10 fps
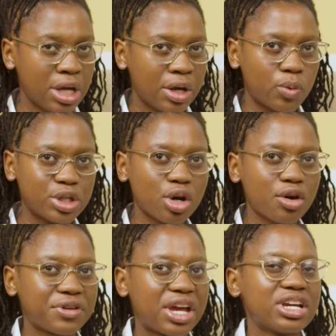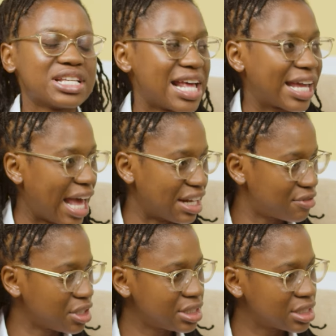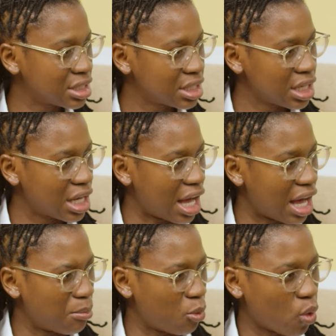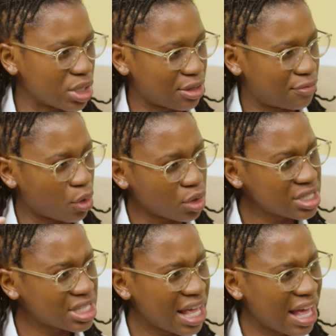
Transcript: Mm. We talk of areas like Hatfield, waterfalls.